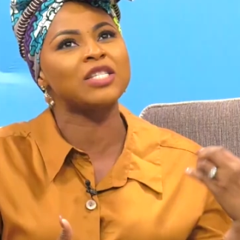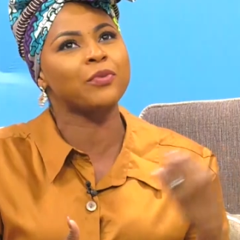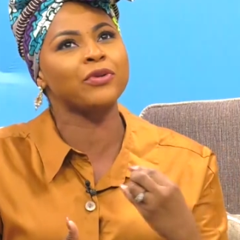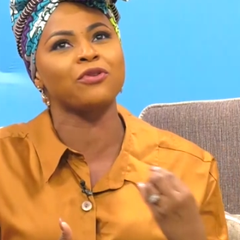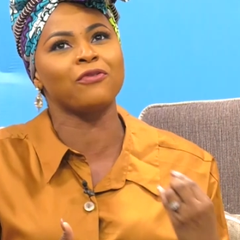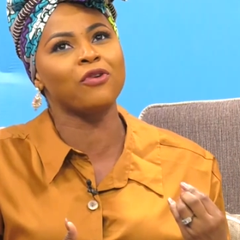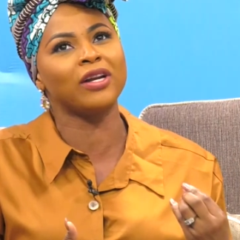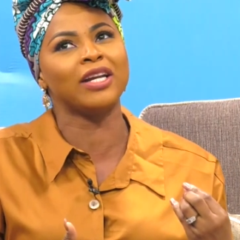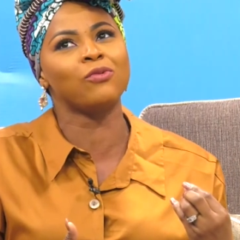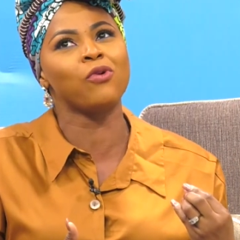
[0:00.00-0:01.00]
Spirit of
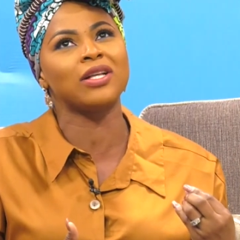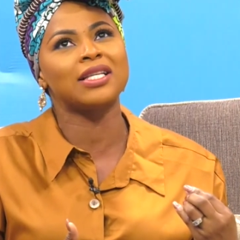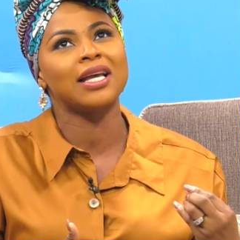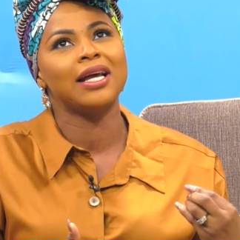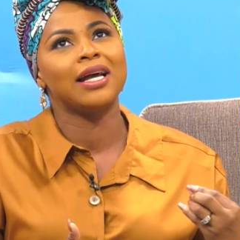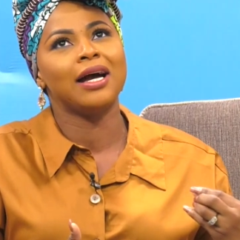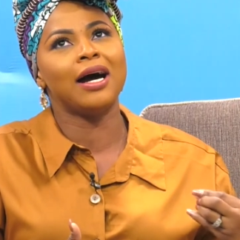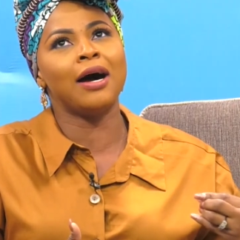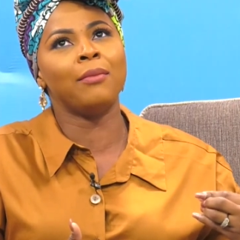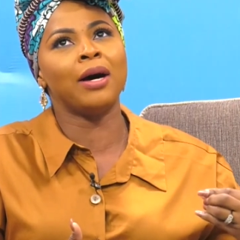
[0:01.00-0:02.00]
God and what
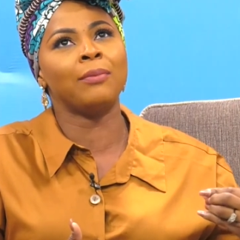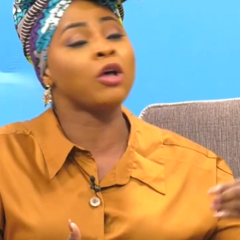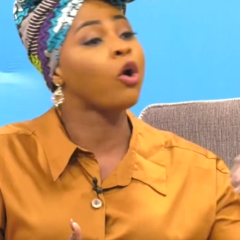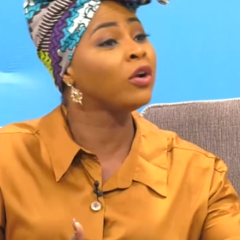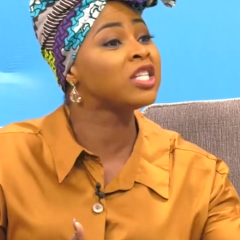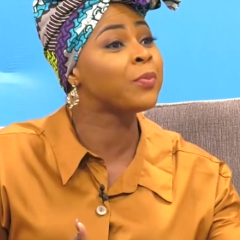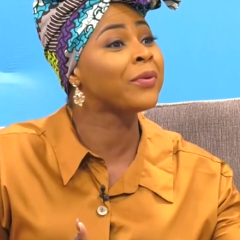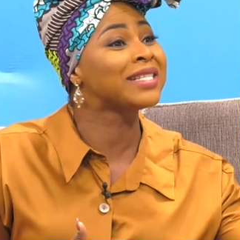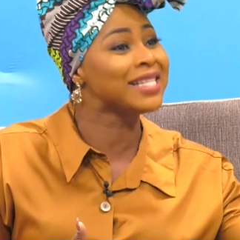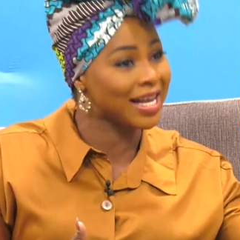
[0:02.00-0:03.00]
the Holy
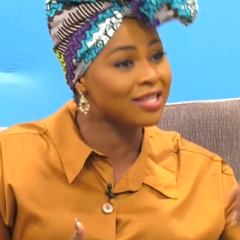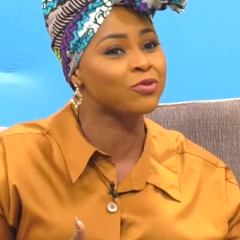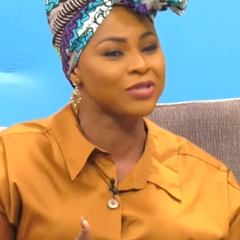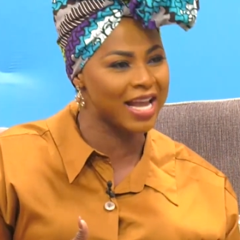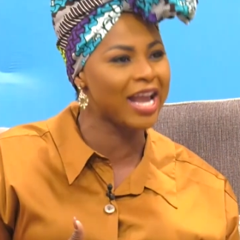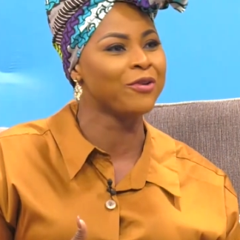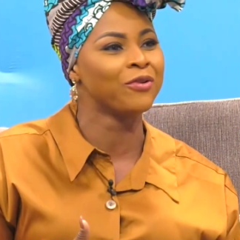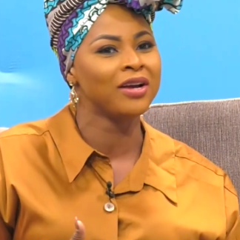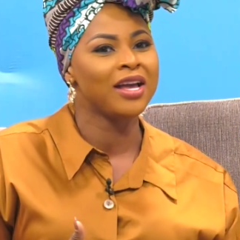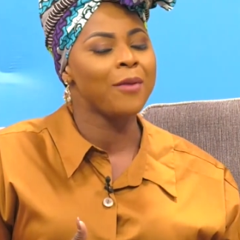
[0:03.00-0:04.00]
Spirit does today, you
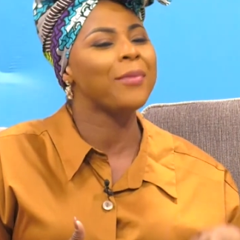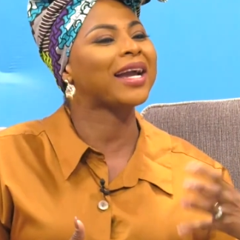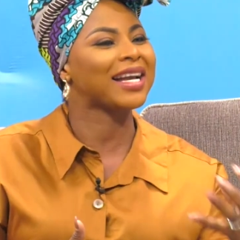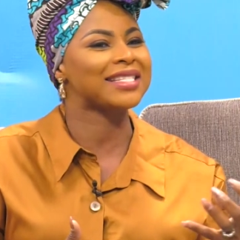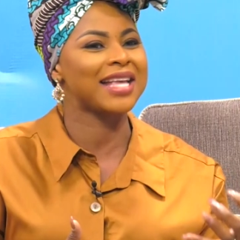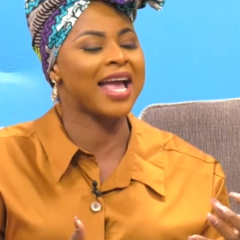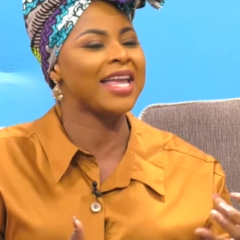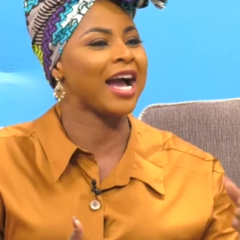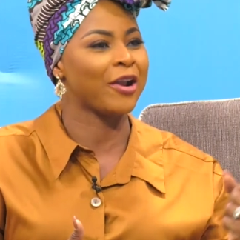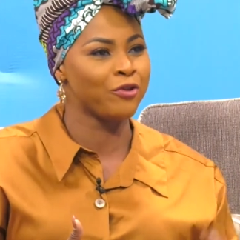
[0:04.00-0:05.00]
know. Make us say
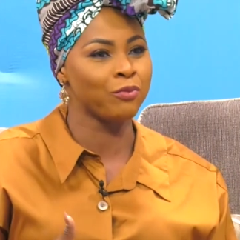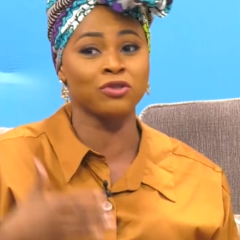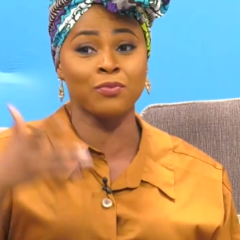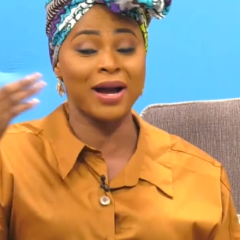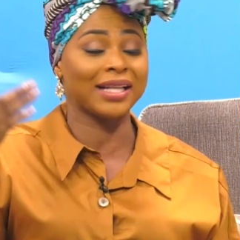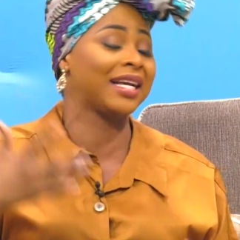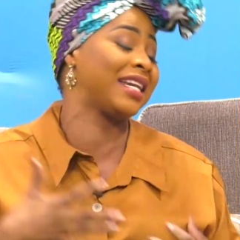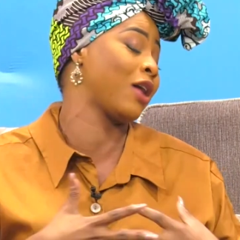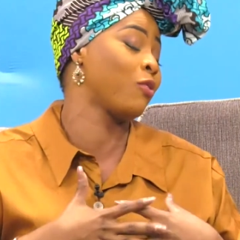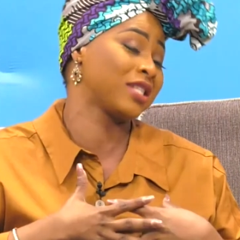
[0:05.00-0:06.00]
a dumbus back
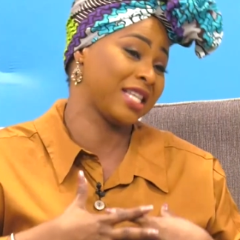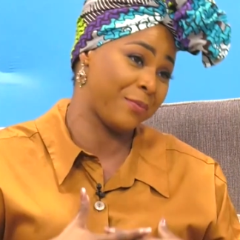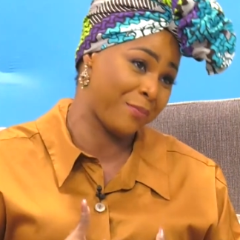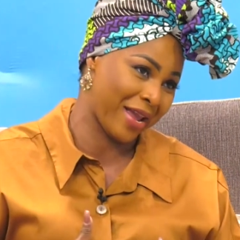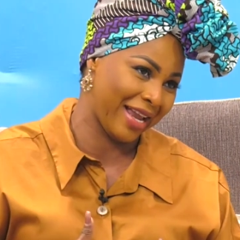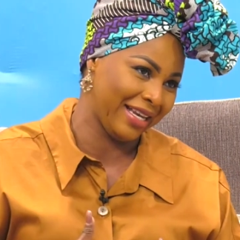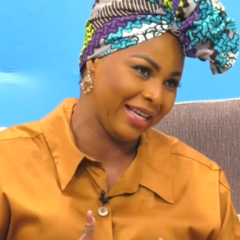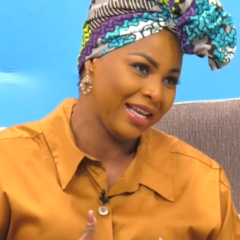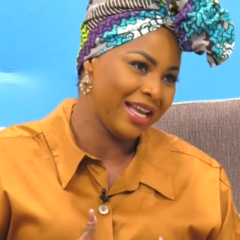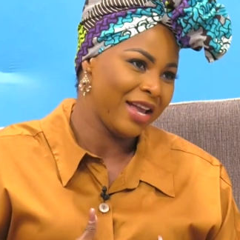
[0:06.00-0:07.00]
then I was in pain.
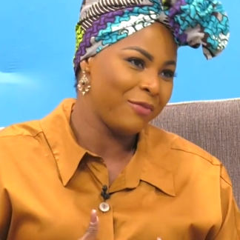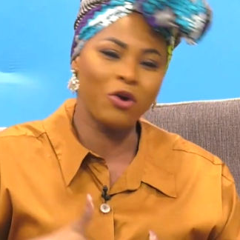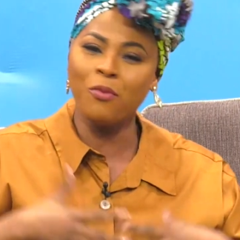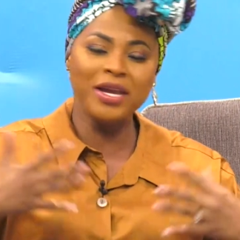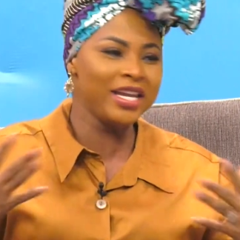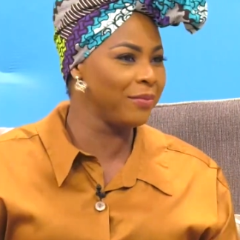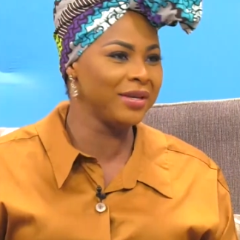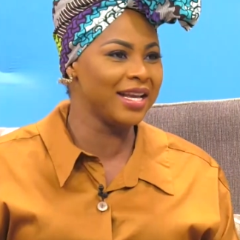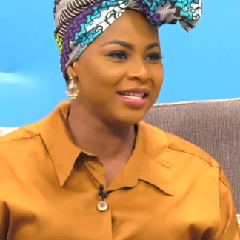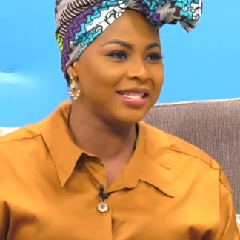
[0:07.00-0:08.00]
Because me name
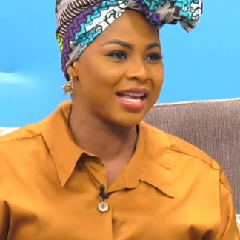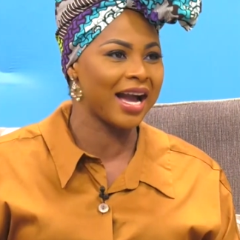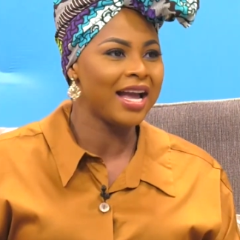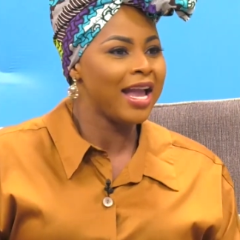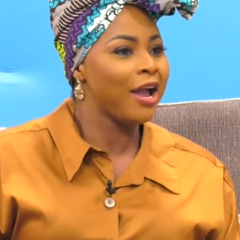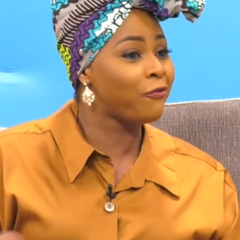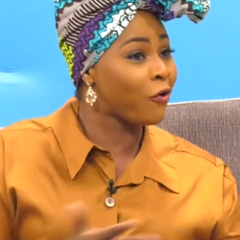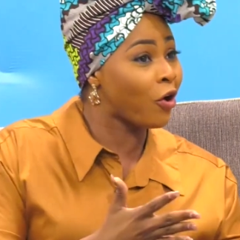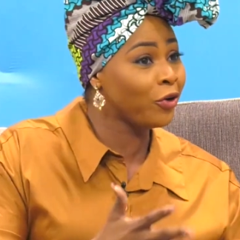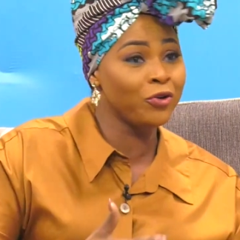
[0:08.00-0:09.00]
the India, and
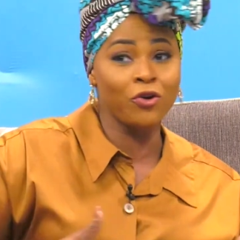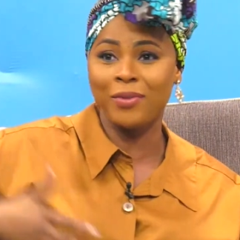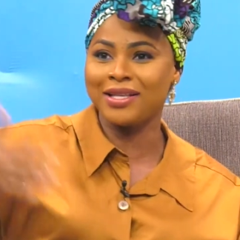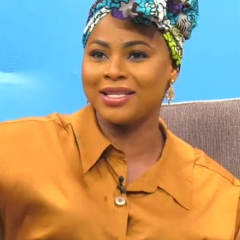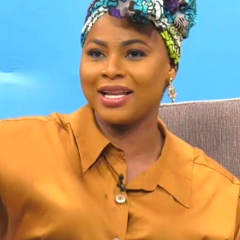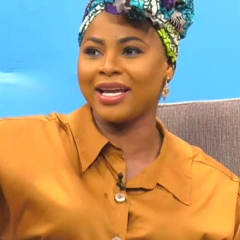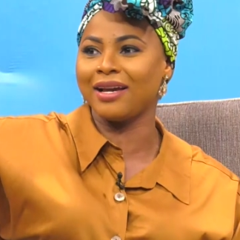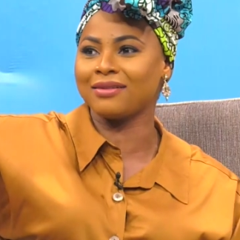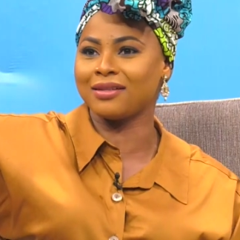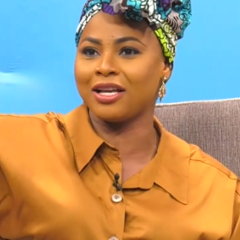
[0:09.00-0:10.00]
for all you know, metina
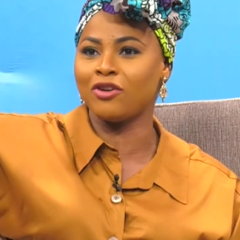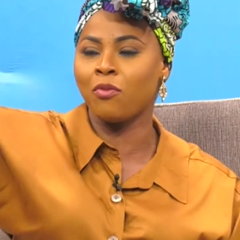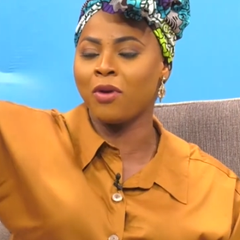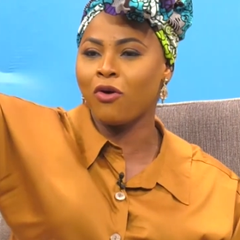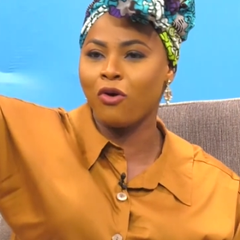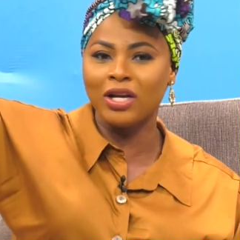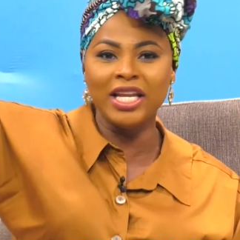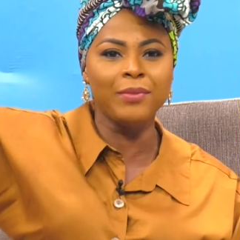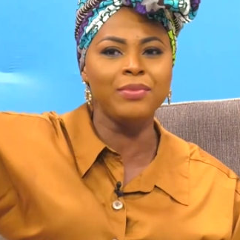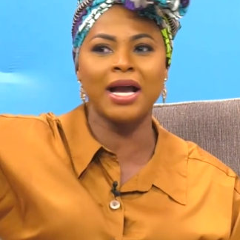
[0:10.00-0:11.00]
girls and your doma call
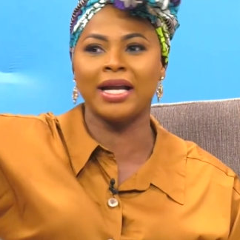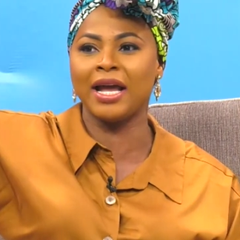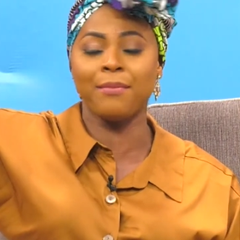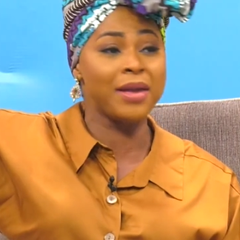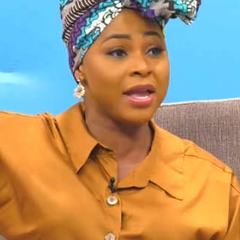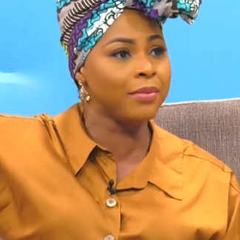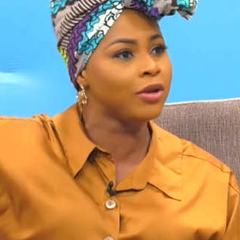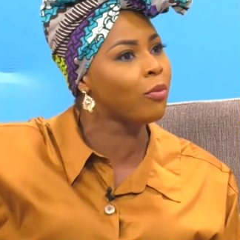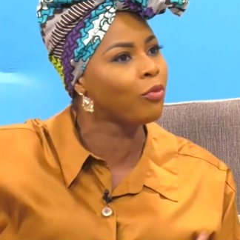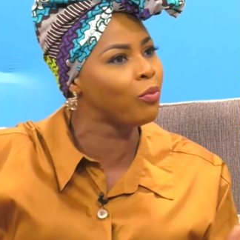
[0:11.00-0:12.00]
Libya, na baby,
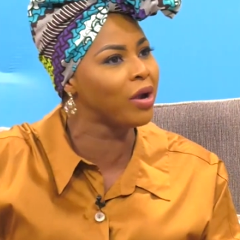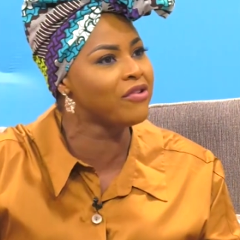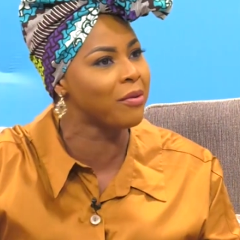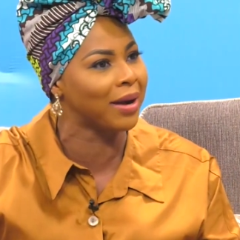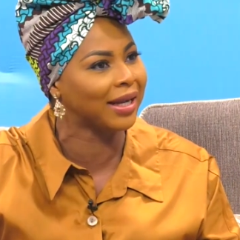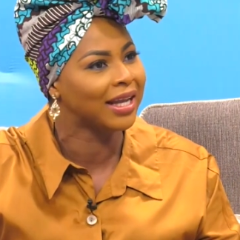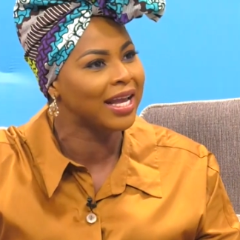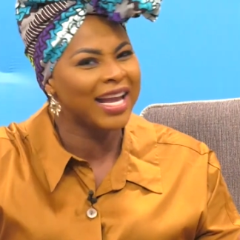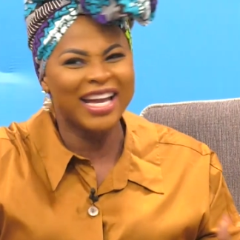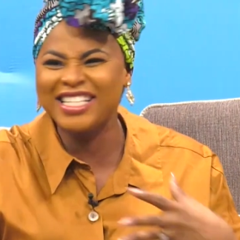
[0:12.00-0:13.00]
no move with your mind.
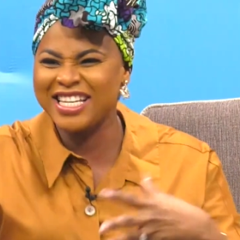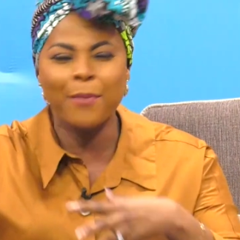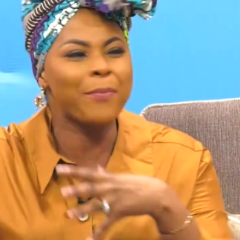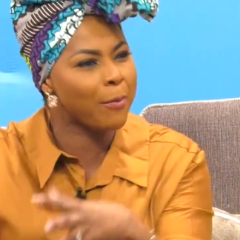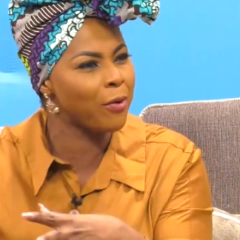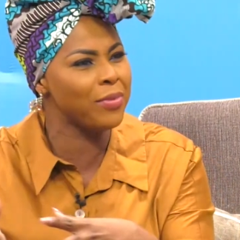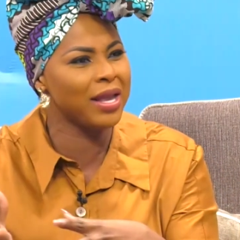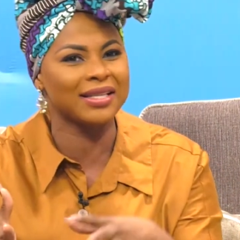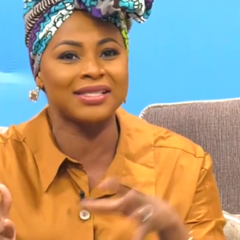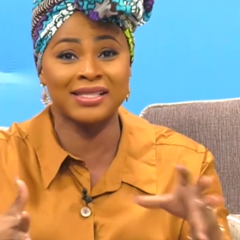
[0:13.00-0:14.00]
Into your
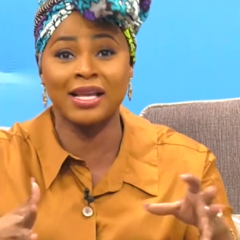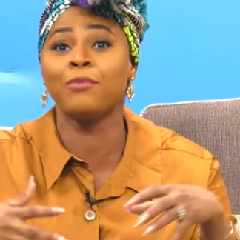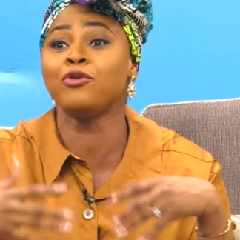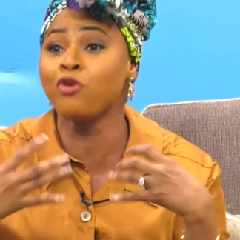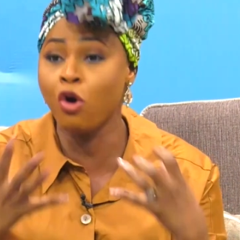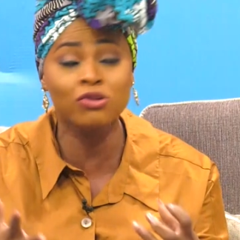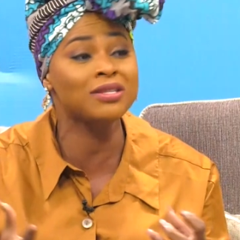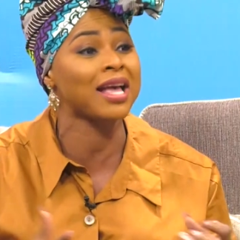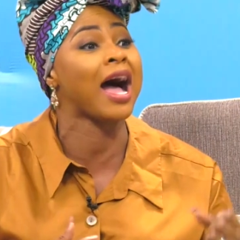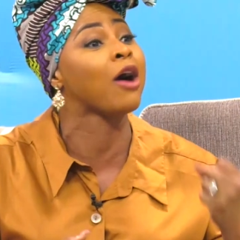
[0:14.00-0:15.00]
pamumia, some
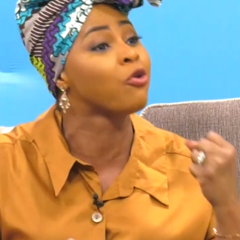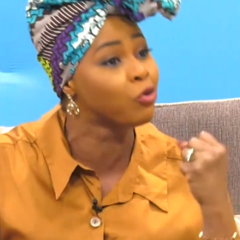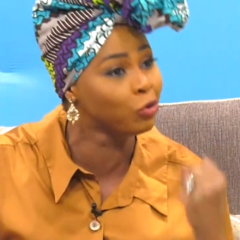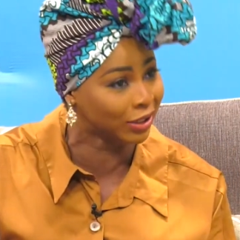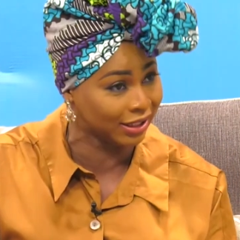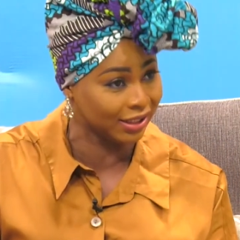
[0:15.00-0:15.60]
no's are good.